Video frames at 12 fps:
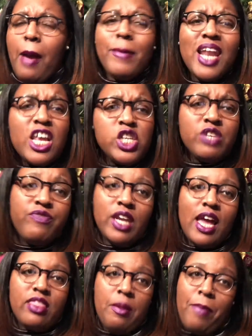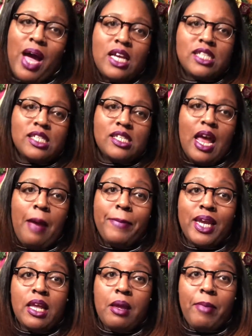But I just feel like the box is not
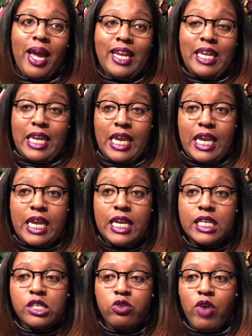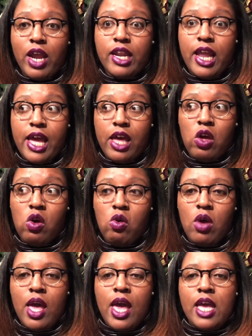meeting my needs right
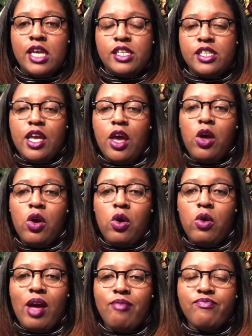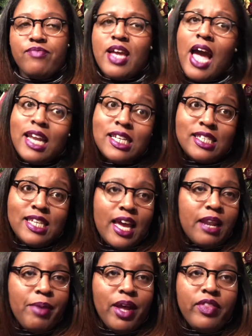now. So I'm kind of
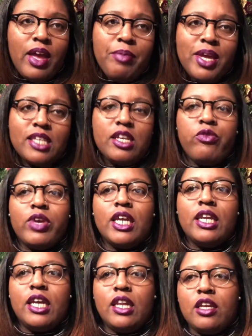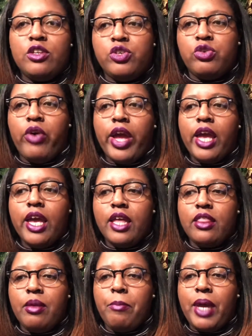sad about that because I really did enjoy it
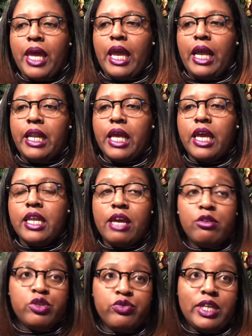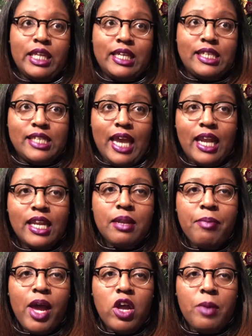in the beginning. And I was really excited
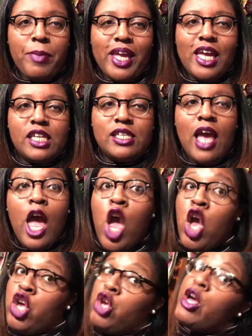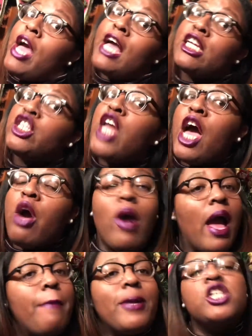about it because you guys know
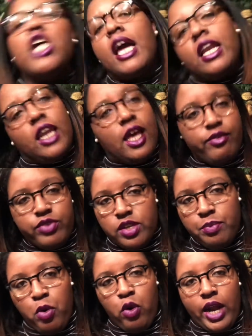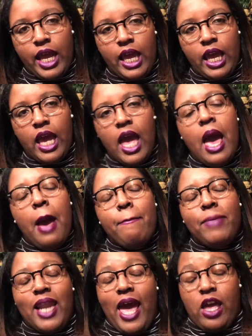how much I love supporting
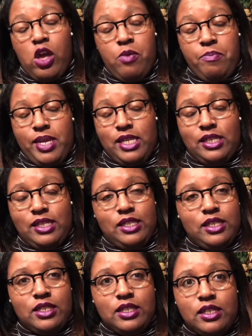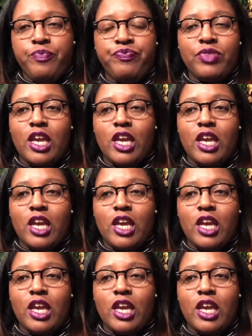Black-owned businesses.